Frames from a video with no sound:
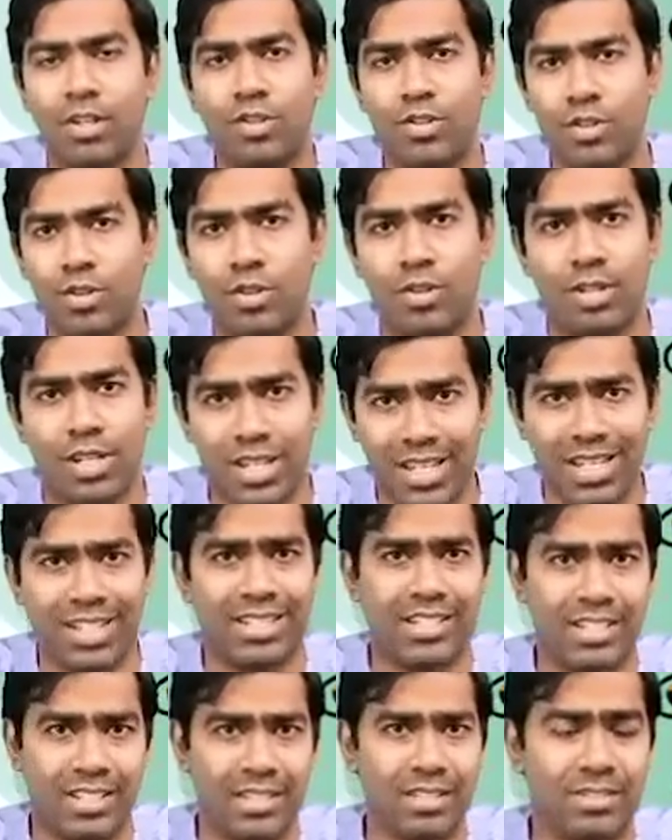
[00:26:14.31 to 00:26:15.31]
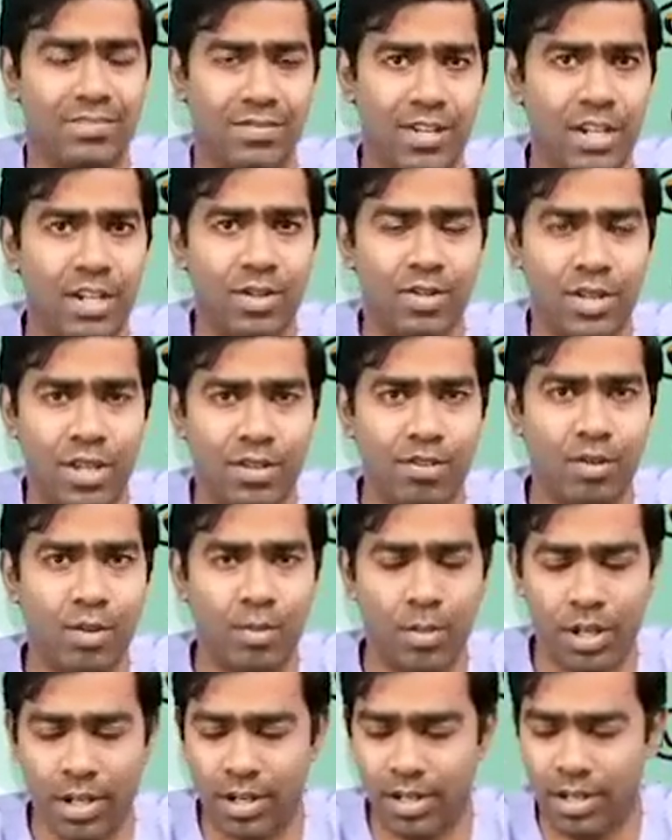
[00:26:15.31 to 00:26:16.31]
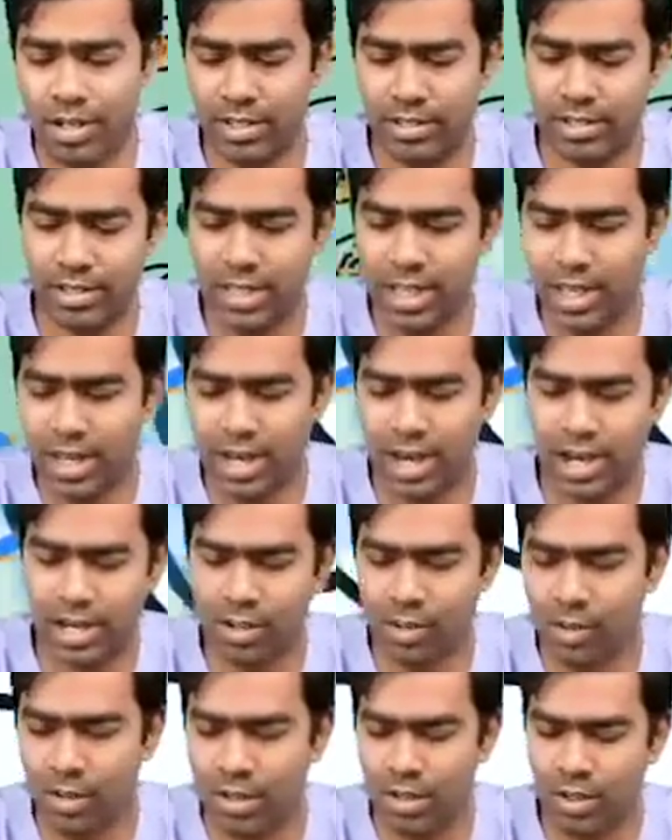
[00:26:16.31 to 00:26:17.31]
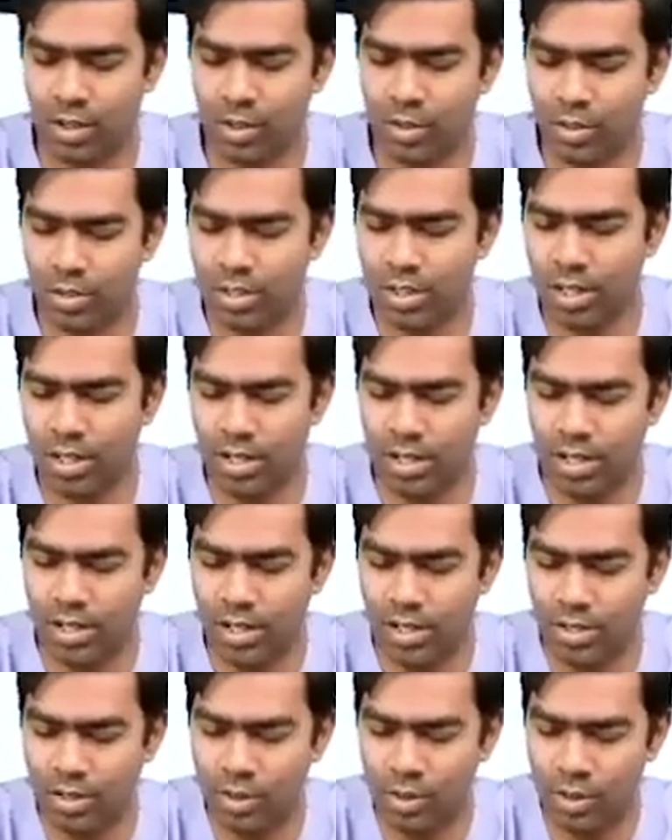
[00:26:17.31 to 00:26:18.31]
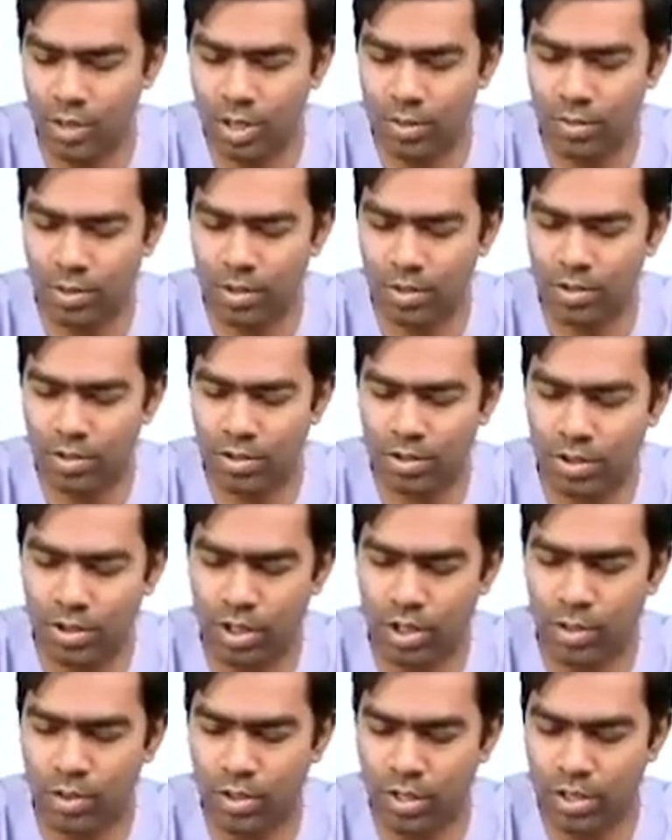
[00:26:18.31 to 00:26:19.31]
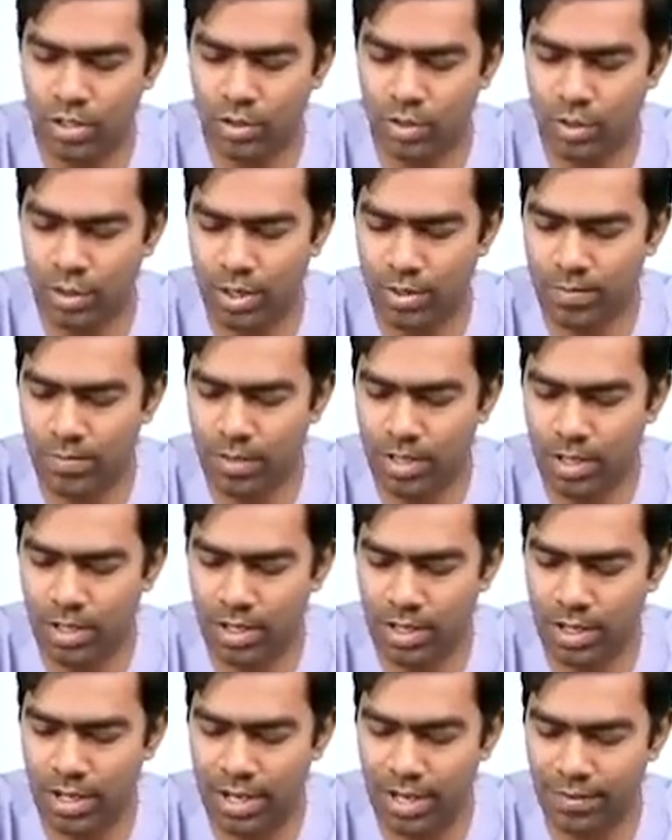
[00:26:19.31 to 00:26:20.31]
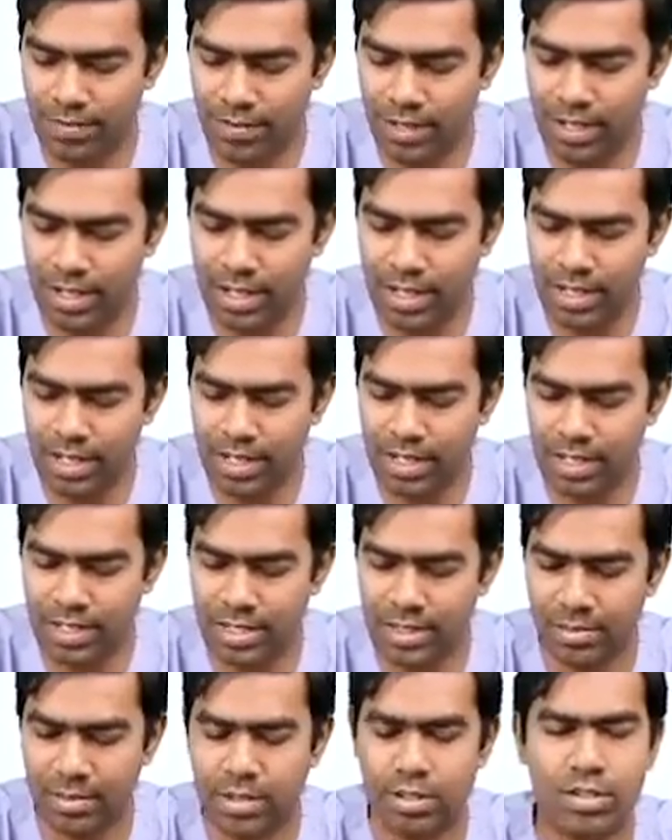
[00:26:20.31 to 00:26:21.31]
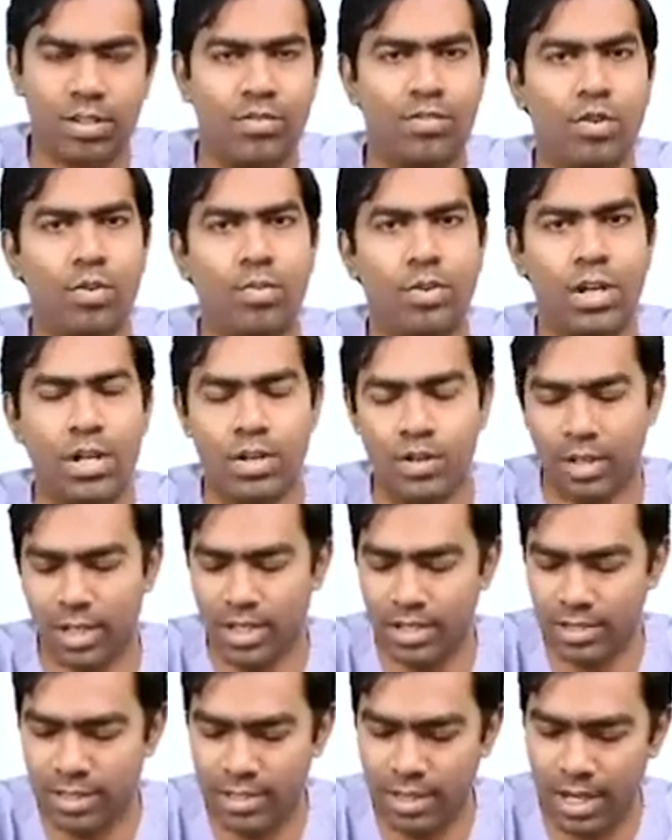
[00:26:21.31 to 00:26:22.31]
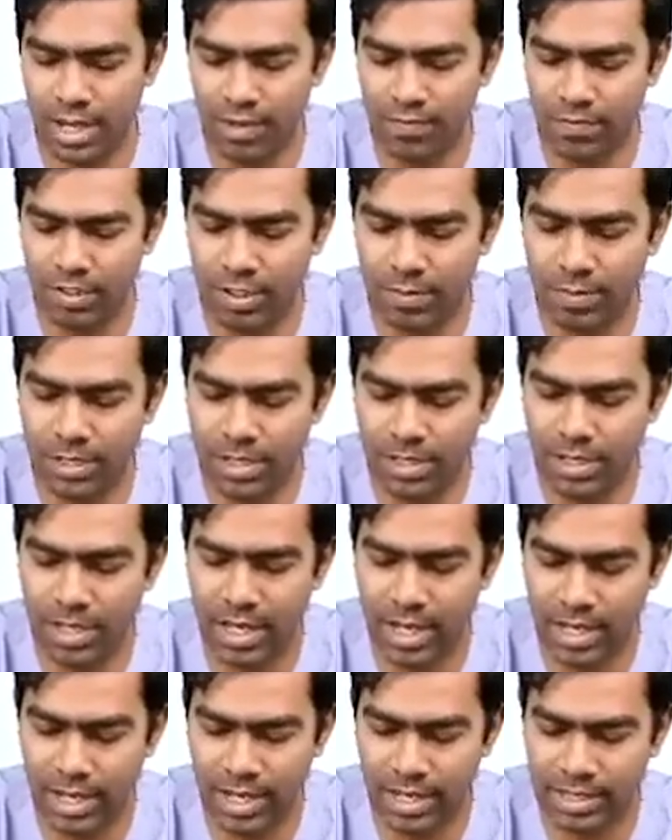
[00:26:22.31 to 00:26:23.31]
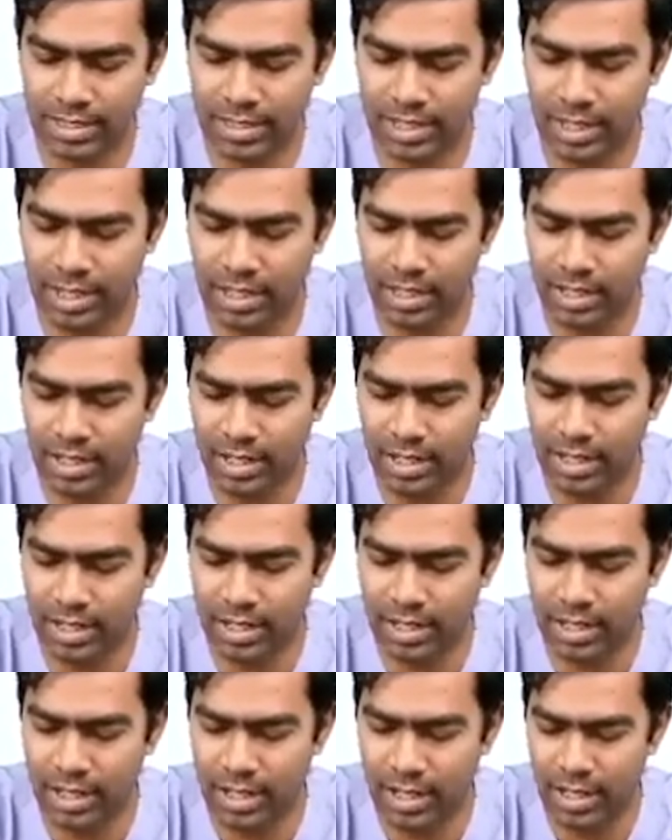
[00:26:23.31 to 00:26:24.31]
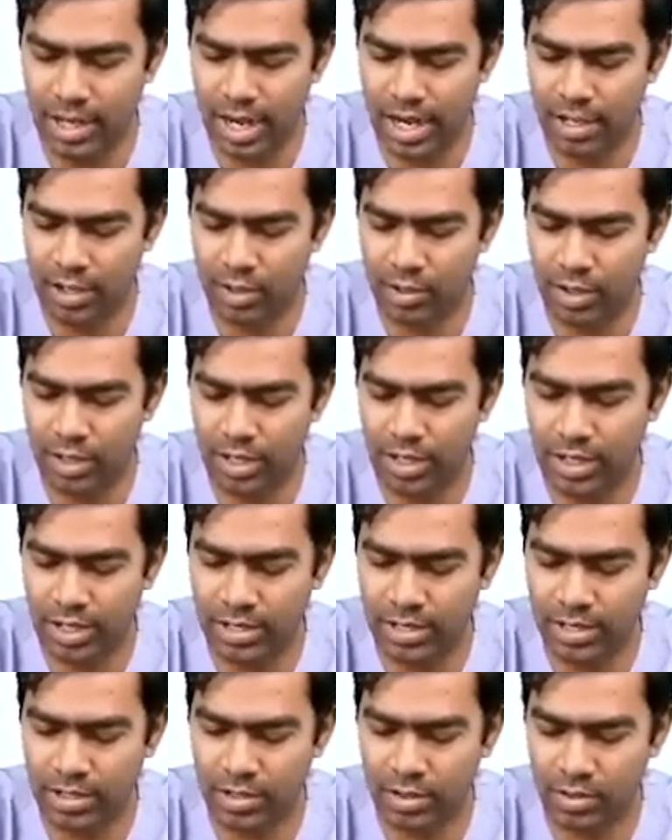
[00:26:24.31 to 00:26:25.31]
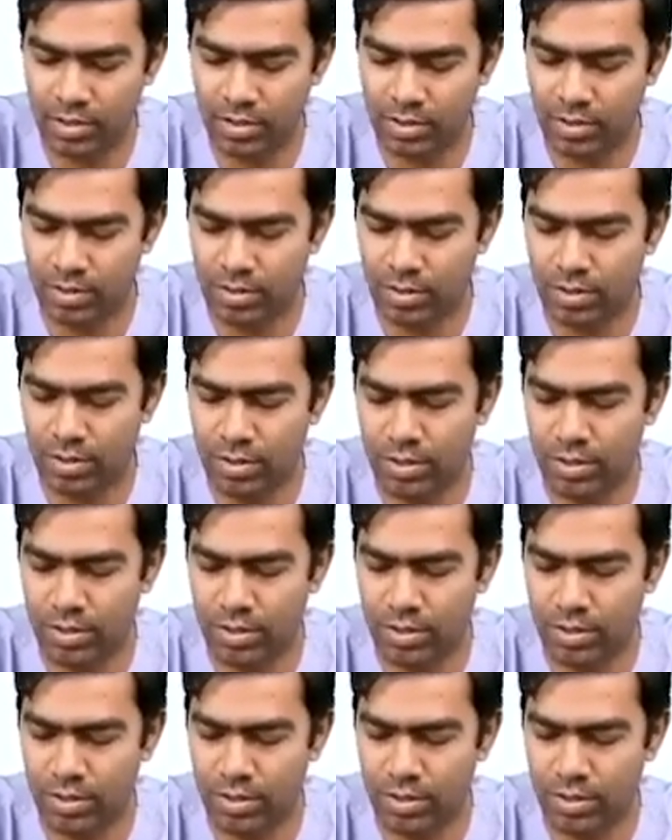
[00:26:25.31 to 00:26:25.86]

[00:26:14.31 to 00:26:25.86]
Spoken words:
So yes, when you give loop diuretics, they are going to lose that sodium also. So the urinary sodium will definitely increase in the presence of loop diuretics, which means they are excellent natriuretic agents also.